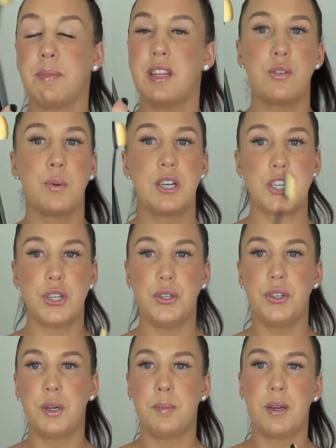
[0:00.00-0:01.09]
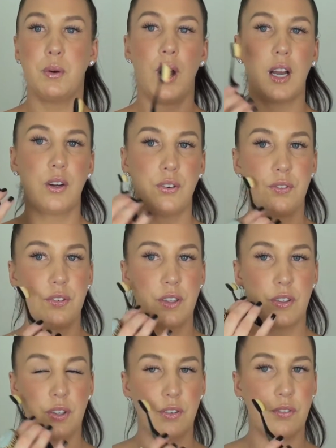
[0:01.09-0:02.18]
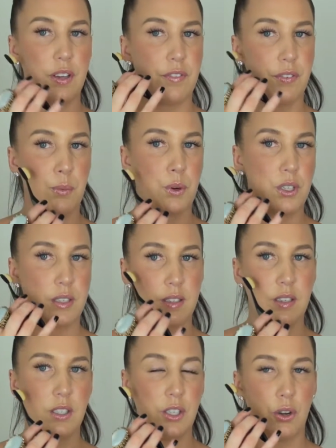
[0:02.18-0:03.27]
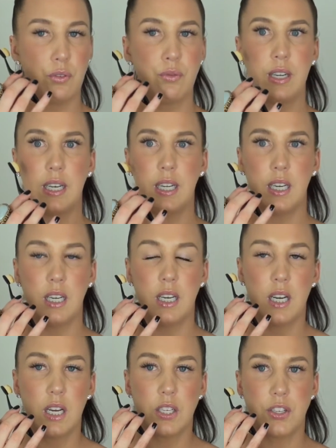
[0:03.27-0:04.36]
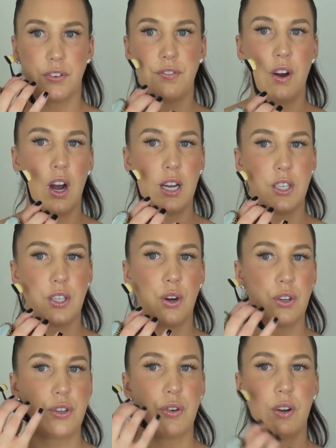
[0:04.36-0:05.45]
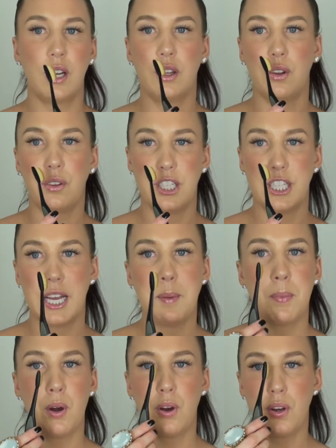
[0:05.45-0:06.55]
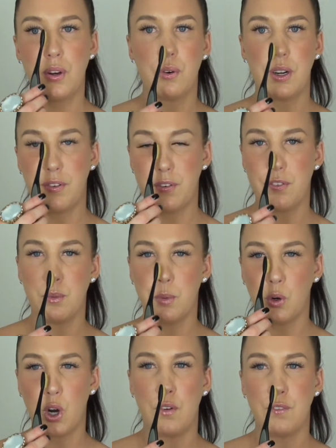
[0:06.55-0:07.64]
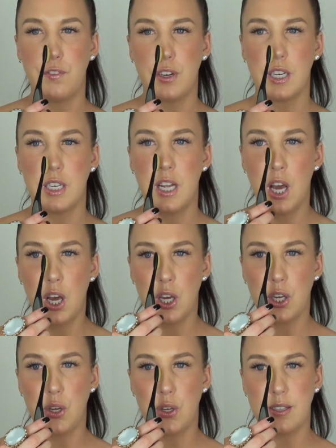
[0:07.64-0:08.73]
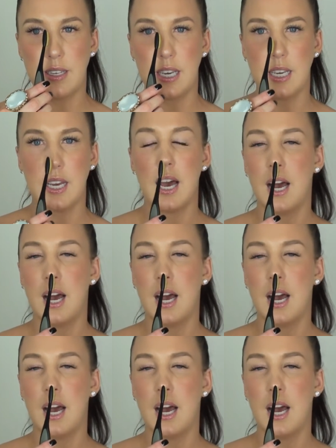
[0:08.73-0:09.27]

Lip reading: This one too could be quite good for sort of if you want, you know, really defined contouring along the cheekbone, or if you feel more confident using